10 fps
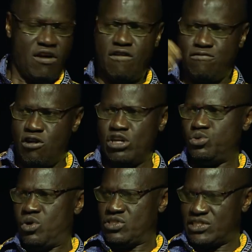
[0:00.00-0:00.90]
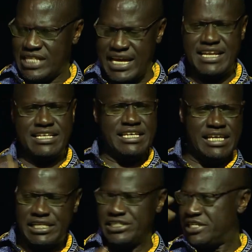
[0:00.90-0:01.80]
of what was then
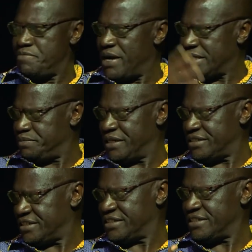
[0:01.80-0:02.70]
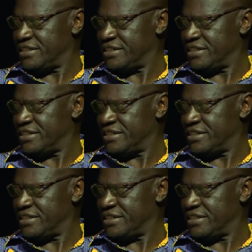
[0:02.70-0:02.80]
English department